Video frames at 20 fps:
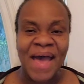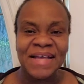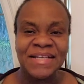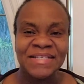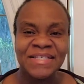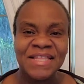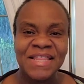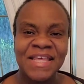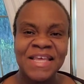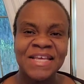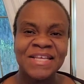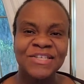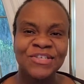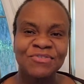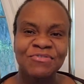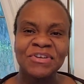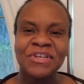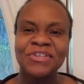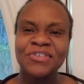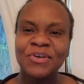as these
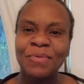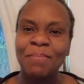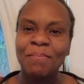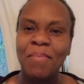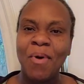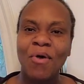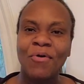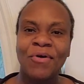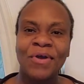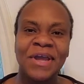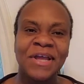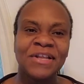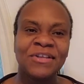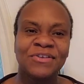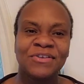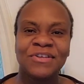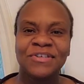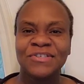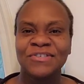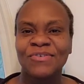creatures burrow
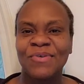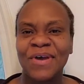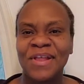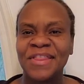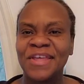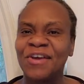into the soil,